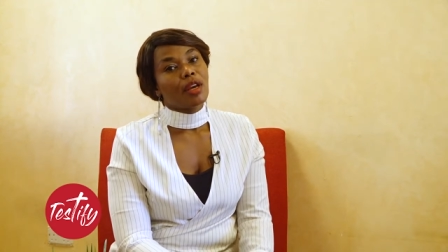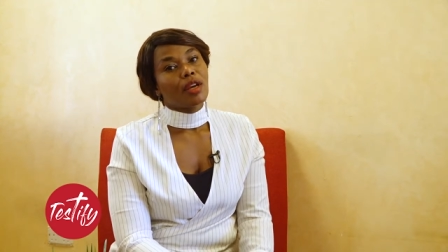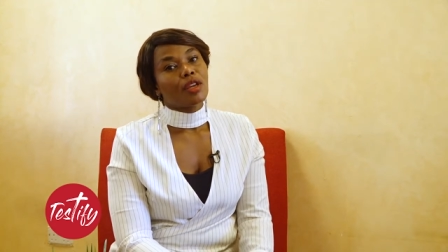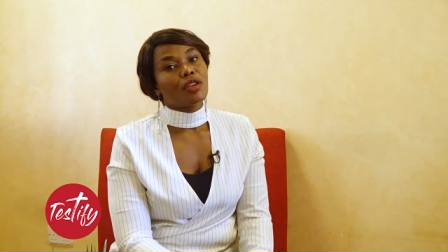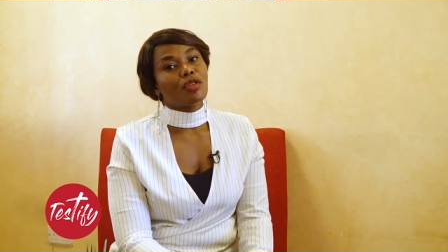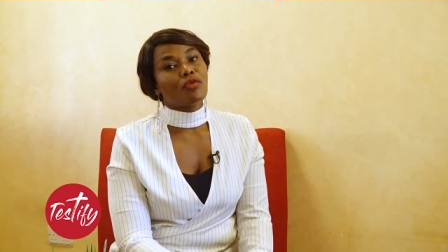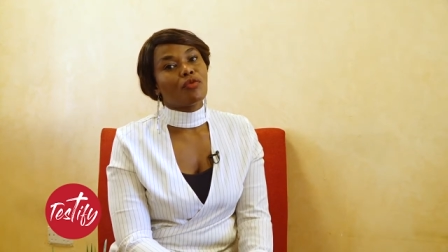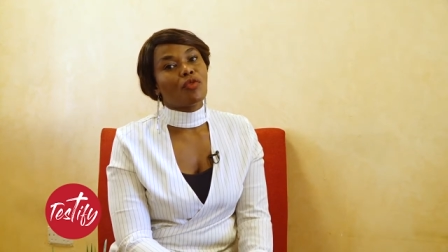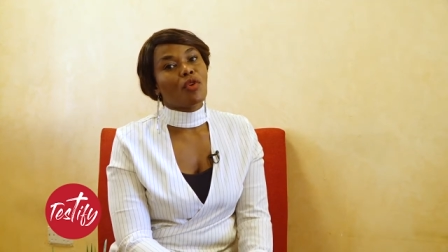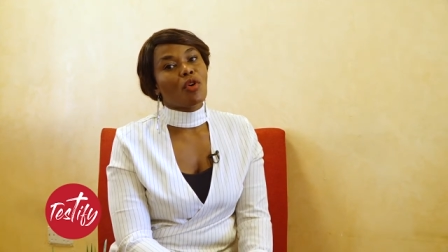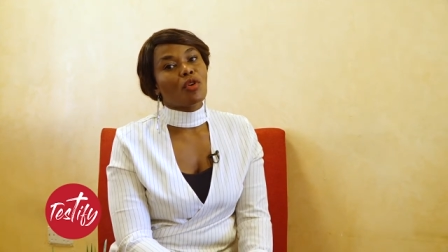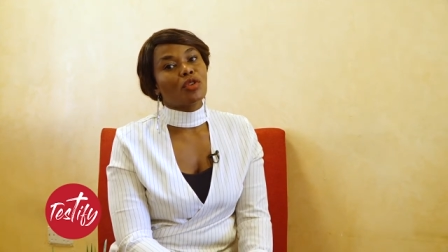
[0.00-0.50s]

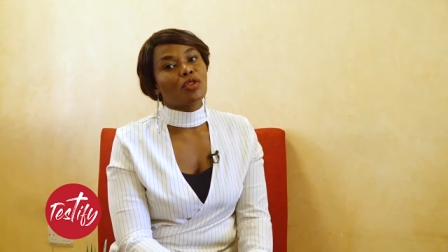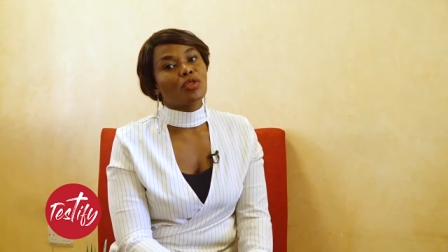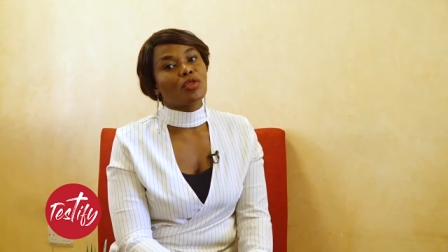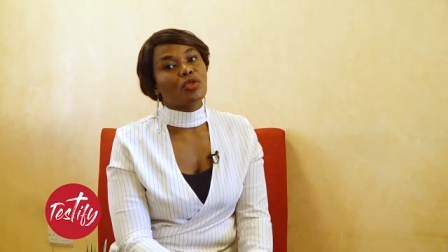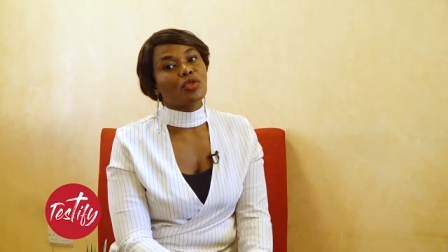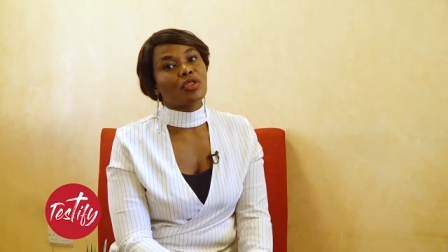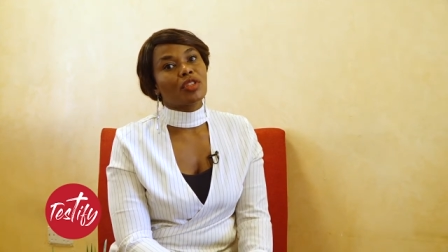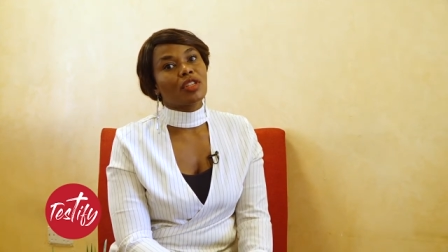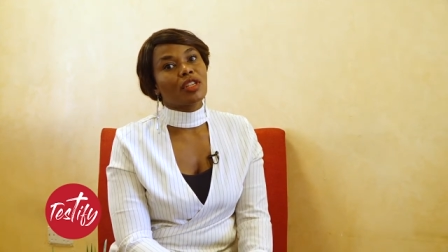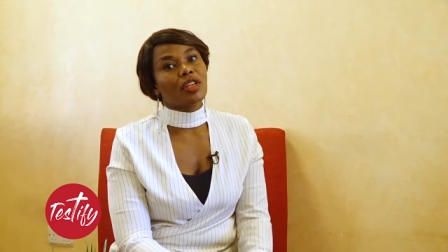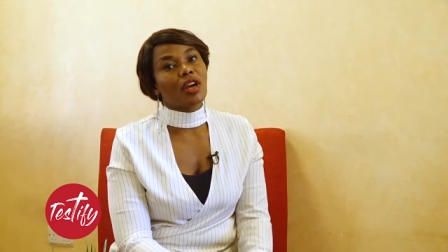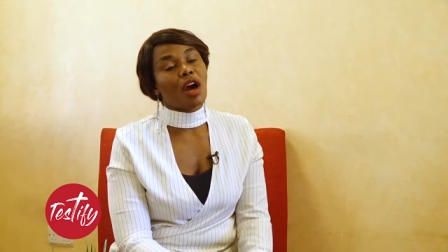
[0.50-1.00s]
You've got
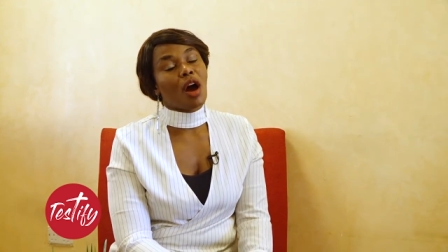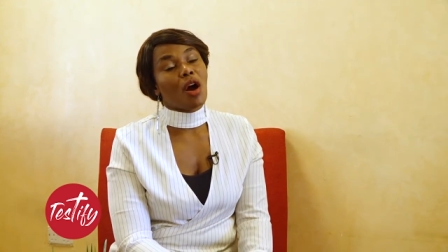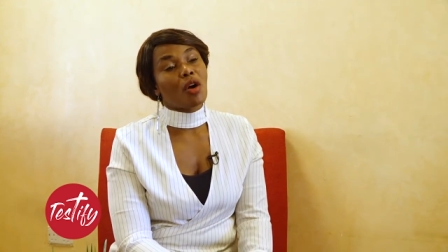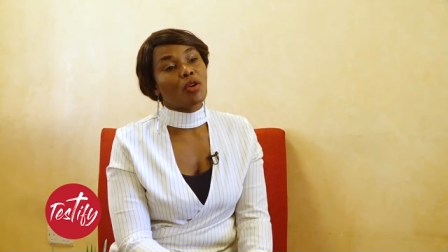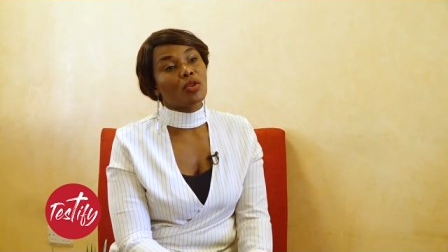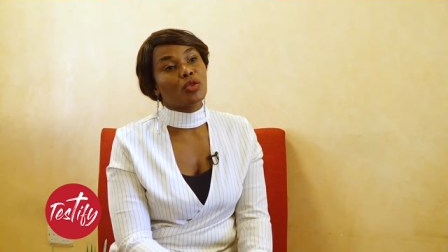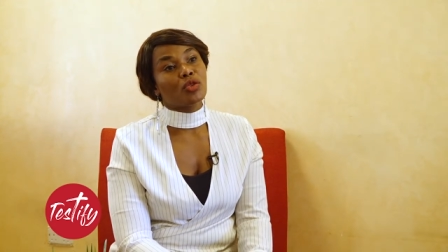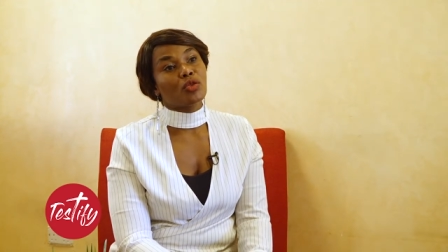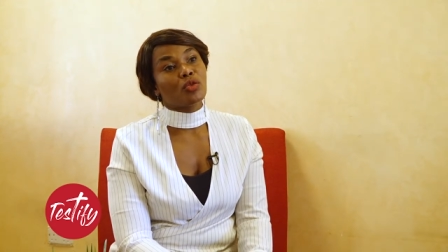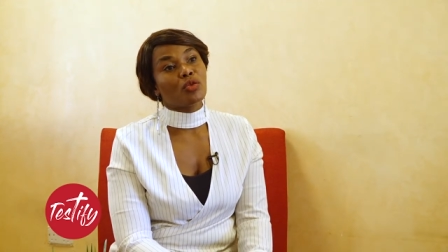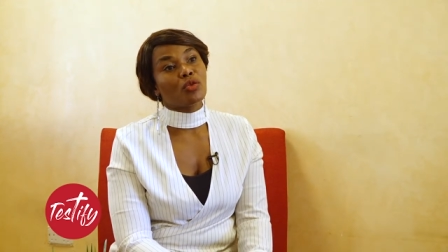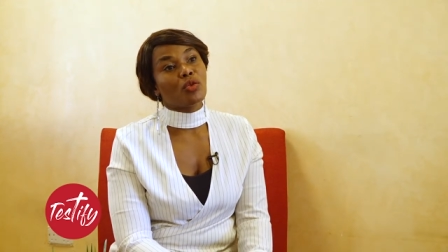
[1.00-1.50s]
to see
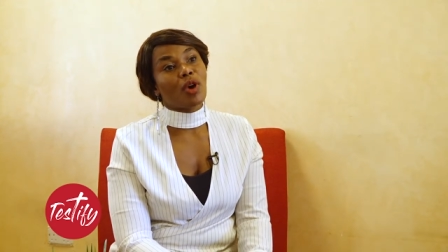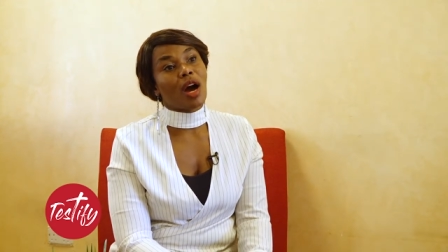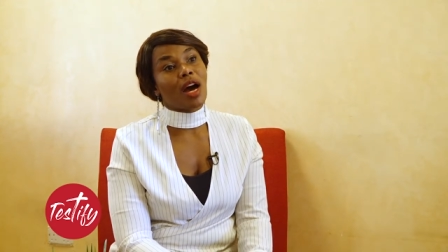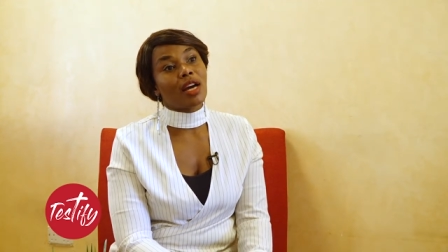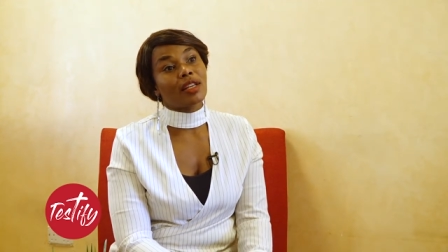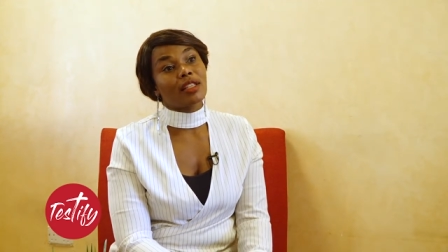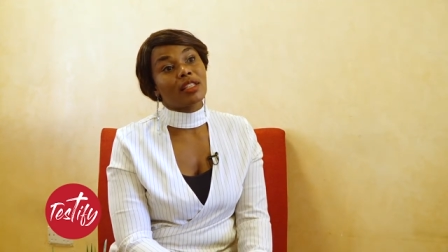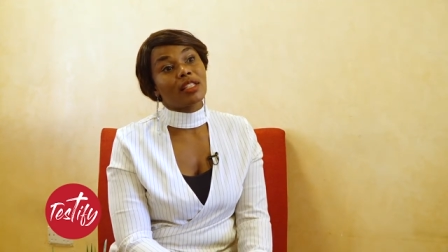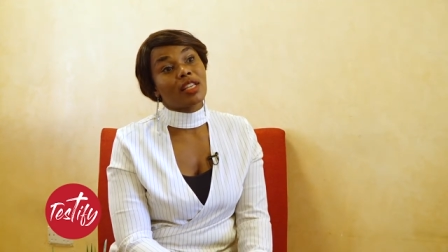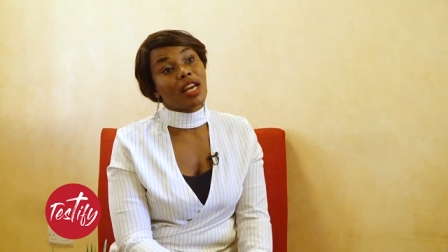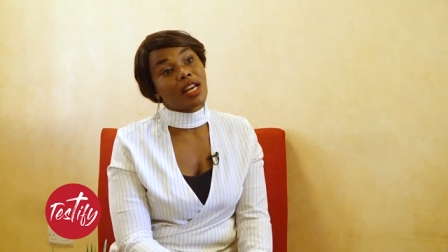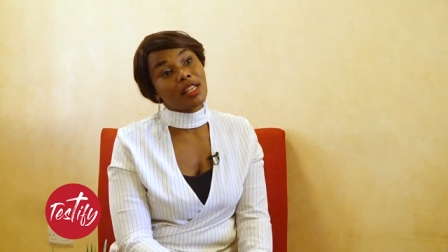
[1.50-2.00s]
how to
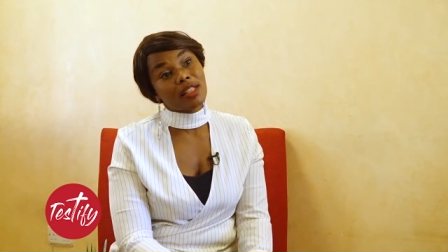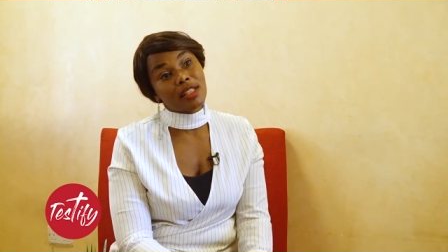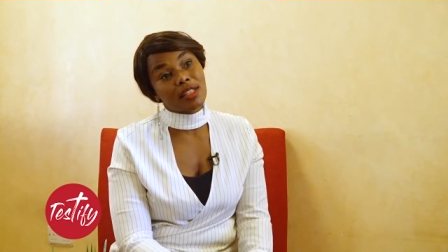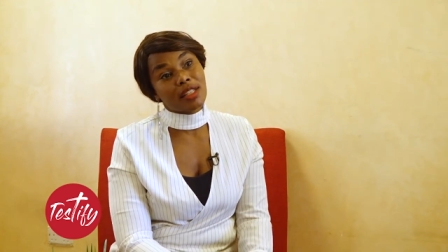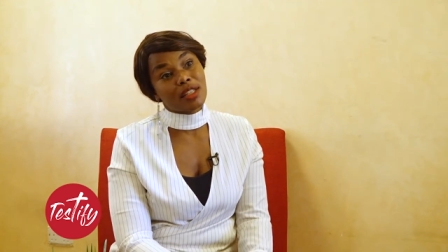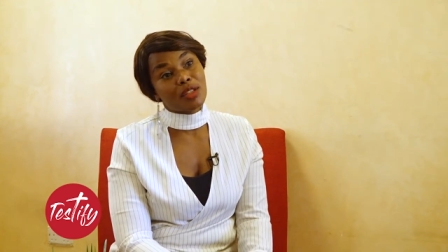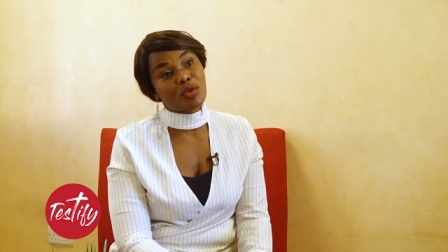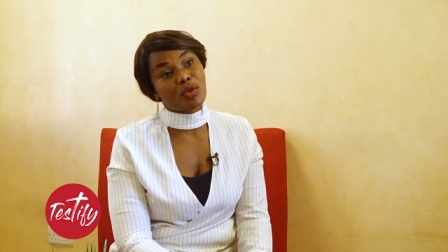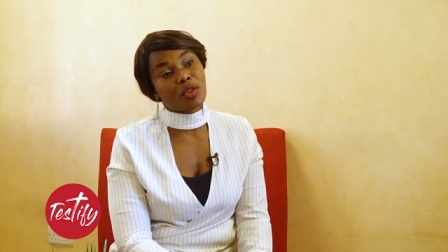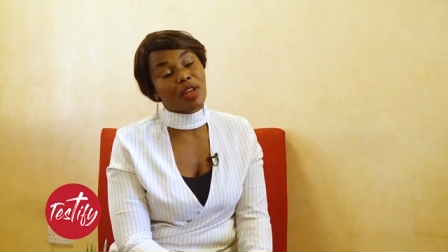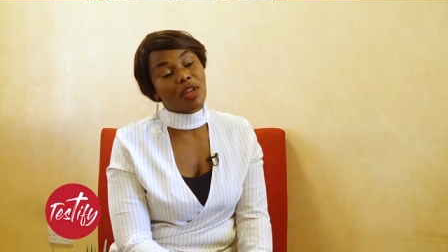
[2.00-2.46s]
adjust to